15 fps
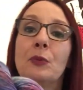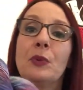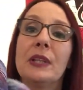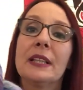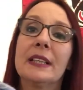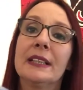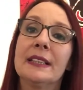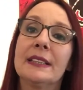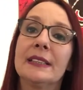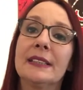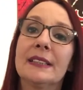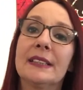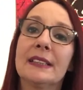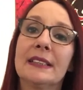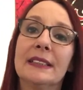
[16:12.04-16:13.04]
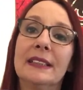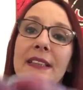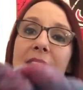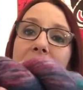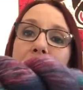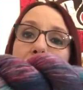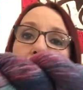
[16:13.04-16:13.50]
where it is, and
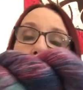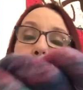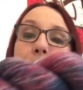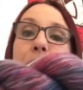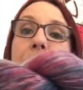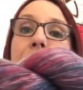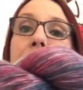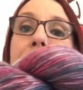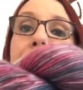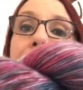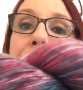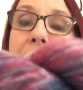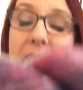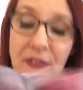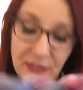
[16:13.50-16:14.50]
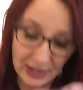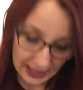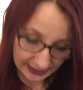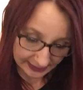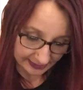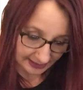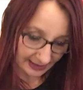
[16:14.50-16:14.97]
so
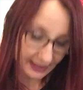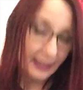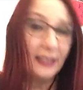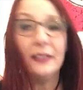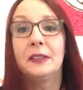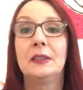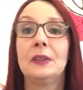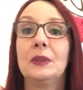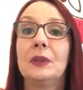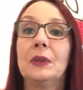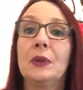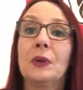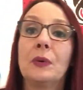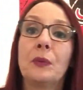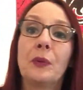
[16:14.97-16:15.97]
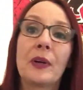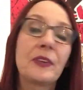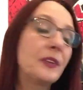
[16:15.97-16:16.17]
that's that with